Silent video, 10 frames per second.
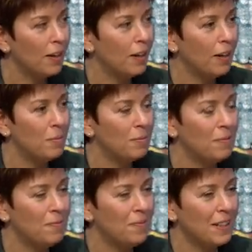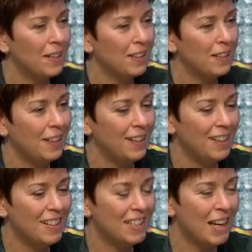
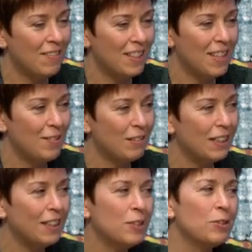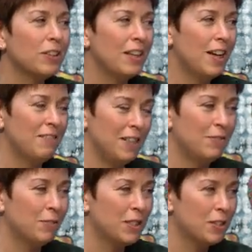And the stuff that they really and truly have an
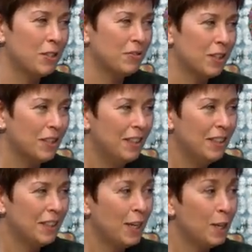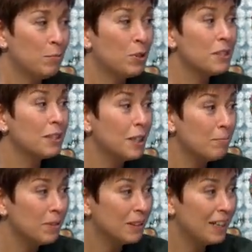influence over, getting more
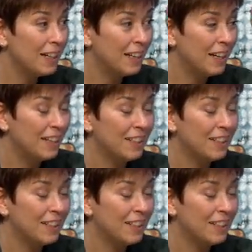sleep at night,